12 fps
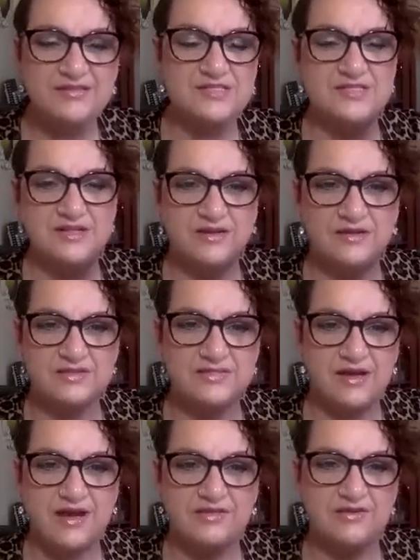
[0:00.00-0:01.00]
just staring at the
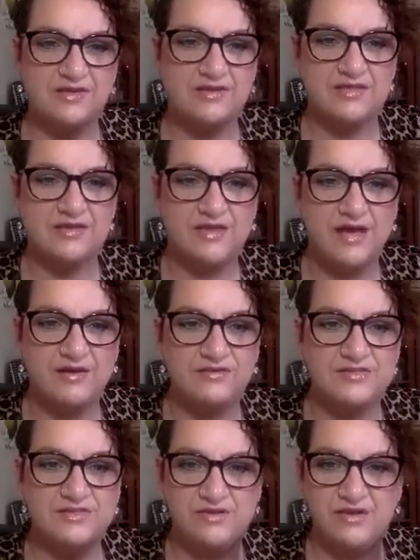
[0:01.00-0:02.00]
sky and looking at the
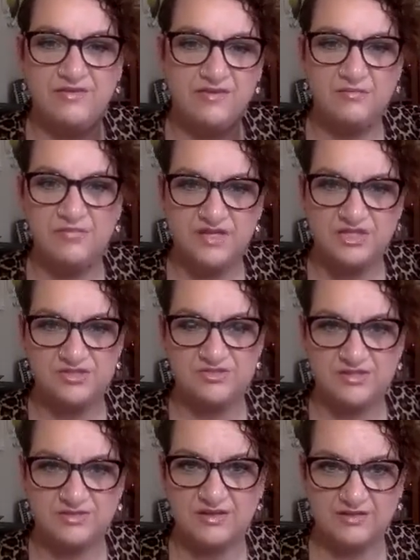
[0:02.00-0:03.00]
clouds and trying to find
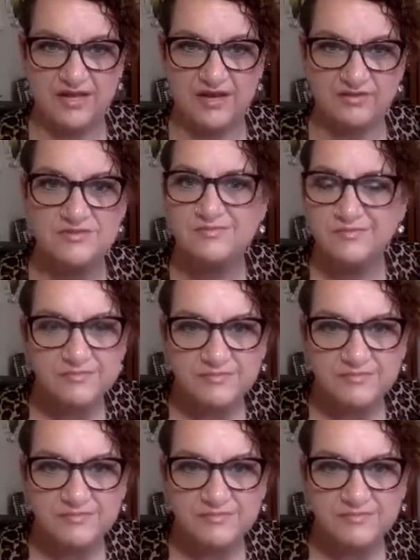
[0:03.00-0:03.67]
pictures in the clouds.